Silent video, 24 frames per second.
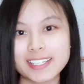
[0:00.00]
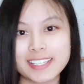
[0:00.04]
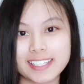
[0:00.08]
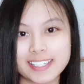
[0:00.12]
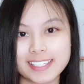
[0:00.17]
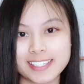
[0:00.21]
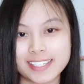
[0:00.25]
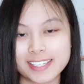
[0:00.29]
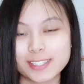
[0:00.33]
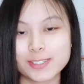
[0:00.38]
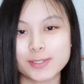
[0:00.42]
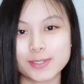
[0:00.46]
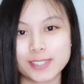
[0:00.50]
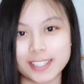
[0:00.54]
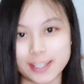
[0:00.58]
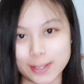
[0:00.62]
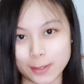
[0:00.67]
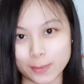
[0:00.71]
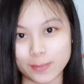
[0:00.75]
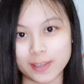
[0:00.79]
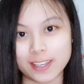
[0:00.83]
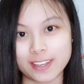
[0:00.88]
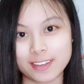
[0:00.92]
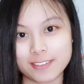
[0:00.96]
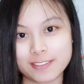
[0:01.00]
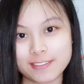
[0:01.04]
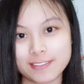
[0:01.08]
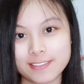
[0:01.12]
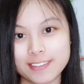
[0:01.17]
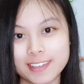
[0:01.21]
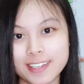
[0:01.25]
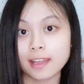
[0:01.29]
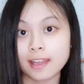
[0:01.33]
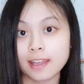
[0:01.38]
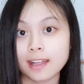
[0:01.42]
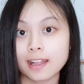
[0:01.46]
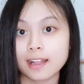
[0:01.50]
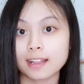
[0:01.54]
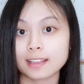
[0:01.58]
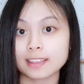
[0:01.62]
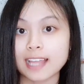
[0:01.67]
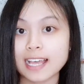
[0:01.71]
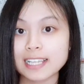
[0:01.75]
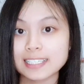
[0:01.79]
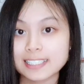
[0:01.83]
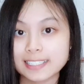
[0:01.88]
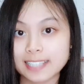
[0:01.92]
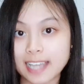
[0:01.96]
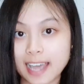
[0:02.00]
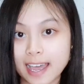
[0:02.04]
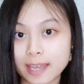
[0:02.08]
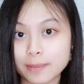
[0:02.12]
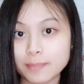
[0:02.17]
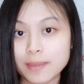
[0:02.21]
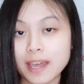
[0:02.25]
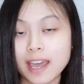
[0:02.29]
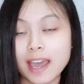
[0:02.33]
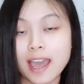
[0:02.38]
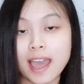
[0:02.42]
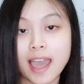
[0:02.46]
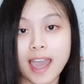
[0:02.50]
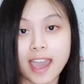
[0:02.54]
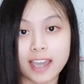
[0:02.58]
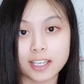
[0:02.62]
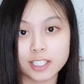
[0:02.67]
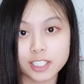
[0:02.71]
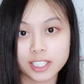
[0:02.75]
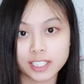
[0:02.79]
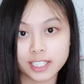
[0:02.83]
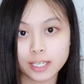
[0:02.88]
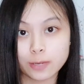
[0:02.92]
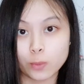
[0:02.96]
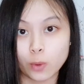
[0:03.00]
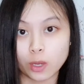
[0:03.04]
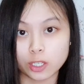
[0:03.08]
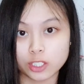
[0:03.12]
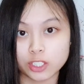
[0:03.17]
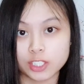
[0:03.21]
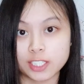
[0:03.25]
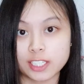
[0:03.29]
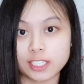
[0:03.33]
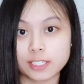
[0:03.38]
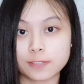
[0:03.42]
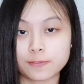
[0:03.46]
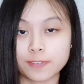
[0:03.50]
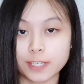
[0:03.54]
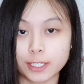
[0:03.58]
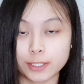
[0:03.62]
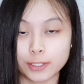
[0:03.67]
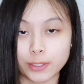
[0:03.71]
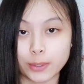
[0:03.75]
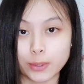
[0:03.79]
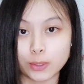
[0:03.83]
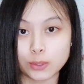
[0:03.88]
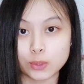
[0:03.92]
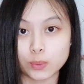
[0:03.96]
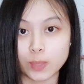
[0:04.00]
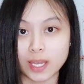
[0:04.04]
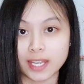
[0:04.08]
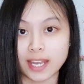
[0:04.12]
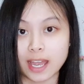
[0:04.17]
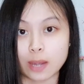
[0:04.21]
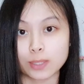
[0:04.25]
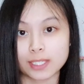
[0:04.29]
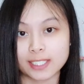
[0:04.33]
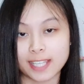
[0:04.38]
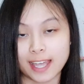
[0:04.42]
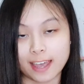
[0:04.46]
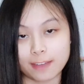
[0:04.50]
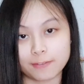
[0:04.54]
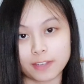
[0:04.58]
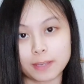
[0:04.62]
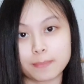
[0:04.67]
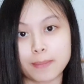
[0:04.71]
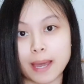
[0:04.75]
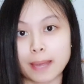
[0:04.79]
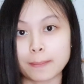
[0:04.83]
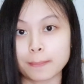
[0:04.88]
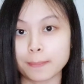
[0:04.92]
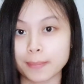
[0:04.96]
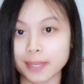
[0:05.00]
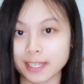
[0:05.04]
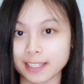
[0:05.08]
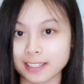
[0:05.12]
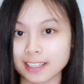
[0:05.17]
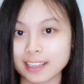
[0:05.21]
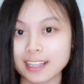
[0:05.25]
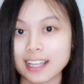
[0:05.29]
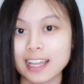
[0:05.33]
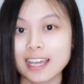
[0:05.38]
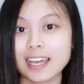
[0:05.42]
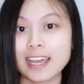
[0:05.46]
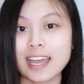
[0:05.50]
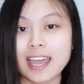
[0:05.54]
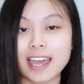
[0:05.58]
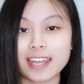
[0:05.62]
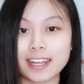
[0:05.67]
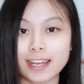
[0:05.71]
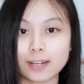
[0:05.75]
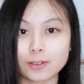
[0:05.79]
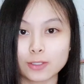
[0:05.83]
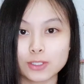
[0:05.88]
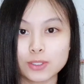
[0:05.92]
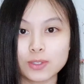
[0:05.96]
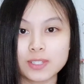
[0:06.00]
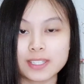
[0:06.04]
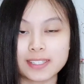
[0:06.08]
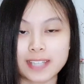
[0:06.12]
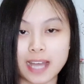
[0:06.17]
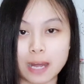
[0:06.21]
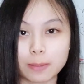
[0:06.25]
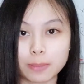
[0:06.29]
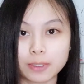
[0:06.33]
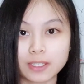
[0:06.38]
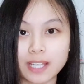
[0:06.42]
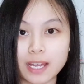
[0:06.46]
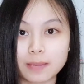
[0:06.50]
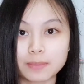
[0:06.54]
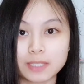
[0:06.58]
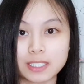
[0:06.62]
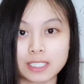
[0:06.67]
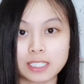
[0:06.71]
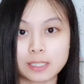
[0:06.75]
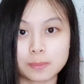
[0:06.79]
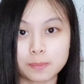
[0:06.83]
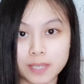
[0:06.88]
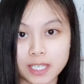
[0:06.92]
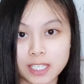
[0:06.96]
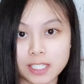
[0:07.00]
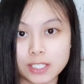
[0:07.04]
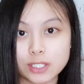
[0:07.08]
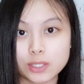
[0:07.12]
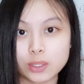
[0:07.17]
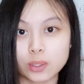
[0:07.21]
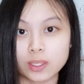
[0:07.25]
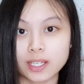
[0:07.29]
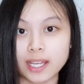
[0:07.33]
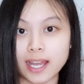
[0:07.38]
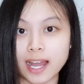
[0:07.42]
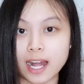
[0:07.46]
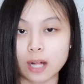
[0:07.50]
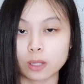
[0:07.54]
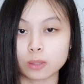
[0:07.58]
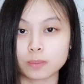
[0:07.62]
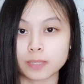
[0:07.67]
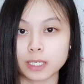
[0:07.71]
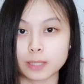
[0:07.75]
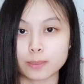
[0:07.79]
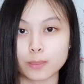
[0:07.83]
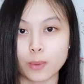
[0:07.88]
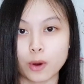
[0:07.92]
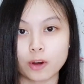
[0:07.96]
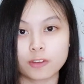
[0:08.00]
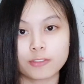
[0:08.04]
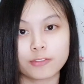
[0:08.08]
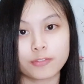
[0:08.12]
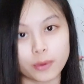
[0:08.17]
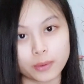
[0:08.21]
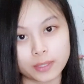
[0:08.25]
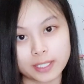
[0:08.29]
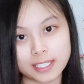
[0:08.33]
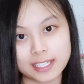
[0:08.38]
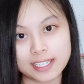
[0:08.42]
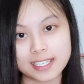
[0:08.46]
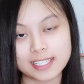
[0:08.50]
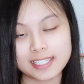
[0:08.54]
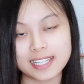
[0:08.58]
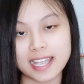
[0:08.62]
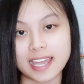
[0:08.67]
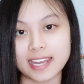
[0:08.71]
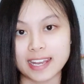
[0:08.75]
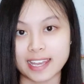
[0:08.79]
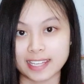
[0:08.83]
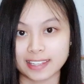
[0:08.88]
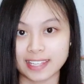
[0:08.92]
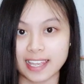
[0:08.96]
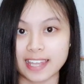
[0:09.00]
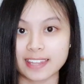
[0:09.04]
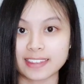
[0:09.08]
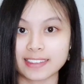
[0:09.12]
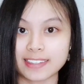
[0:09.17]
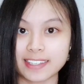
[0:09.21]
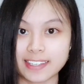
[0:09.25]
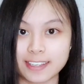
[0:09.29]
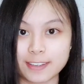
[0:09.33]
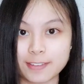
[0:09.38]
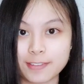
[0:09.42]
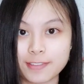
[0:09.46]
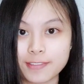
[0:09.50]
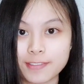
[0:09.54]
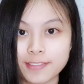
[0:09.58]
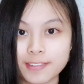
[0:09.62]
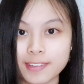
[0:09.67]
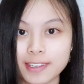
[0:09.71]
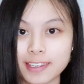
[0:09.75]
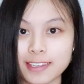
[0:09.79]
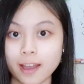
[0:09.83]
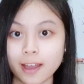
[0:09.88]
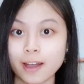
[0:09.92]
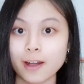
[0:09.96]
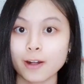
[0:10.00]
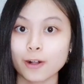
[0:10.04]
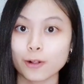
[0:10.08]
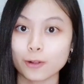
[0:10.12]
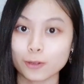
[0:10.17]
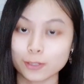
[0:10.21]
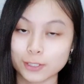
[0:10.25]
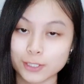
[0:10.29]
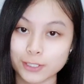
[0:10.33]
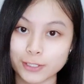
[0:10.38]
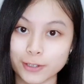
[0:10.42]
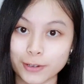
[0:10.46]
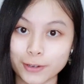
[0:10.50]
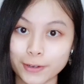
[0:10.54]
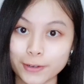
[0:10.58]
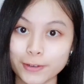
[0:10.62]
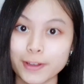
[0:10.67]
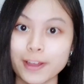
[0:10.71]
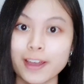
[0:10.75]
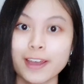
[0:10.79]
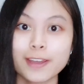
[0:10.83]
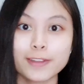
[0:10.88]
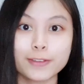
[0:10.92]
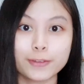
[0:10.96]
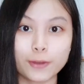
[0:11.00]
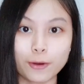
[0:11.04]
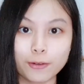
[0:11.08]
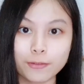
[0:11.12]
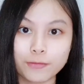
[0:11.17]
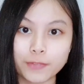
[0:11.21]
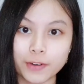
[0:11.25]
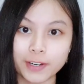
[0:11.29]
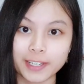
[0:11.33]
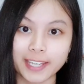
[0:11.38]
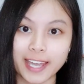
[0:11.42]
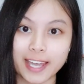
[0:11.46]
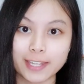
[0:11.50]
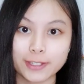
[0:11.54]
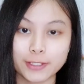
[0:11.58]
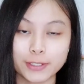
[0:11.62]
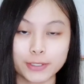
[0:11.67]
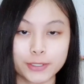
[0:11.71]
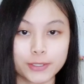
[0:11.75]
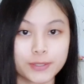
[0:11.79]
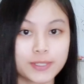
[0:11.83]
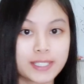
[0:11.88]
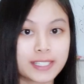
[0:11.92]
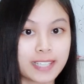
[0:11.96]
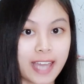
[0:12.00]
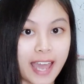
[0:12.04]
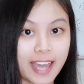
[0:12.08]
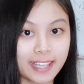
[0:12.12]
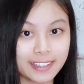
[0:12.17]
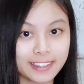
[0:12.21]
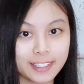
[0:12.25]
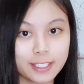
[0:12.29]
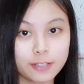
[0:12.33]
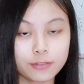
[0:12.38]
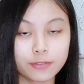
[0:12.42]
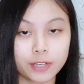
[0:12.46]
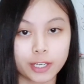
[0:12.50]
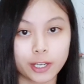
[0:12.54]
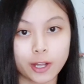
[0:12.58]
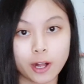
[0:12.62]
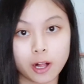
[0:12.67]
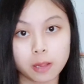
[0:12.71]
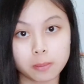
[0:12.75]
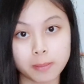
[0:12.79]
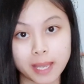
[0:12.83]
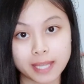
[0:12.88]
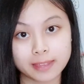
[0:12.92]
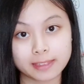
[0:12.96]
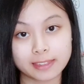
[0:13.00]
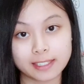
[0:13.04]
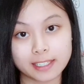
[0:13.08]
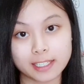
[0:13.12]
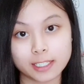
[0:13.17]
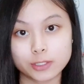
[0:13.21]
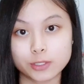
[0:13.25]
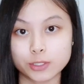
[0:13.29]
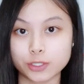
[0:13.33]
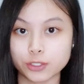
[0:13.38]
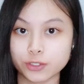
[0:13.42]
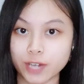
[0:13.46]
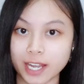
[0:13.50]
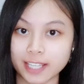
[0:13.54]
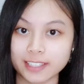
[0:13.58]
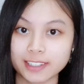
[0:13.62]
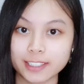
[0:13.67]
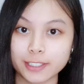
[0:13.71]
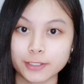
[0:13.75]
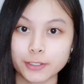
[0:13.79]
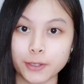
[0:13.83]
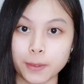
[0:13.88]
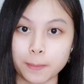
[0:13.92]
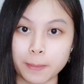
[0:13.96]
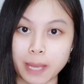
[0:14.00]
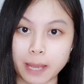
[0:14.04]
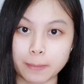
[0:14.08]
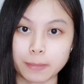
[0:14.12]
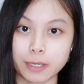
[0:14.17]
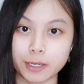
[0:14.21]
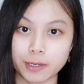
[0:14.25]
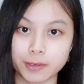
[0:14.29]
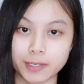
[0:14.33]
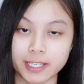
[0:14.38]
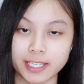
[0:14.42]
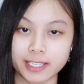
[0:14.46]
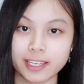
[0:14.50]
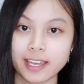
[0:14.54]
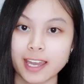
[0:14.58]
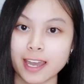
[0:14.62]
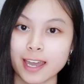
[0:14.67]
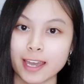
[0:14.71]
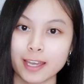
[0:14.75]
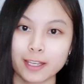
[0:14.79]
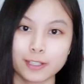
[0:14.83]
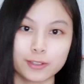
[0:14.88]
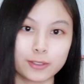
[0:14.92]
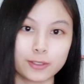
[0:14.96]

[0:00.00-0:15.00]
very easy to deal with. Last time, I actually watched these videos when I was having my meal, and I also double up the speed so that I will be more focused and attentive. Also, don't forget to use the active recall method to strengthen your memory.